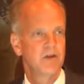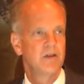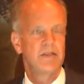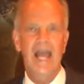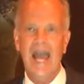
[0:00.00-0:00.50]

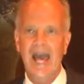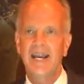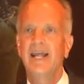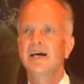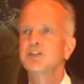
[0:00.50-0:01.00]
The ad
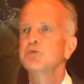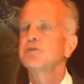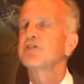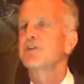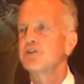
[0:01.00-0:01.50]
ends
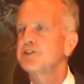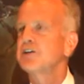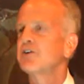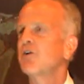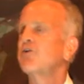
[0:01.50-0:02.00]
with a
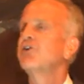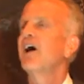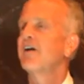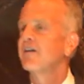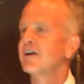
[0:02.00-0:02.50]
13-year-old
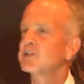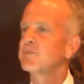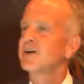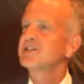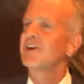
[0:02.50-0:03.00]
daughter
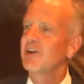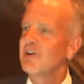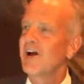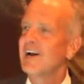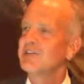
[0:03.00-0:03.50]
expressing her
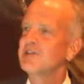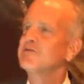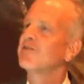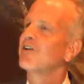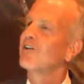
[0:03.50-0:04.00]

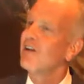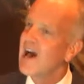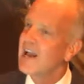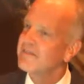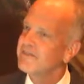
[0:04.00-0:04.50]
gratitude for her
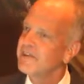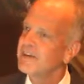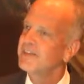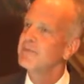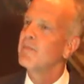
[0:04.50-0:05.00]
life
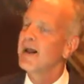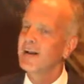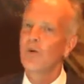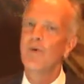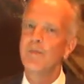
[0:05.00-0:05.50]
that
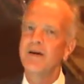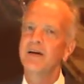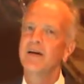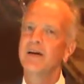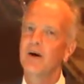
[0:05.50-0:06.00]
Monica Webby
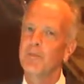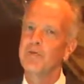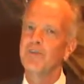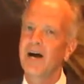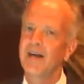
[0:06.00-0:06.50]
help
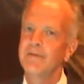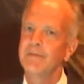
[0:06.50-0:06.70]
provide.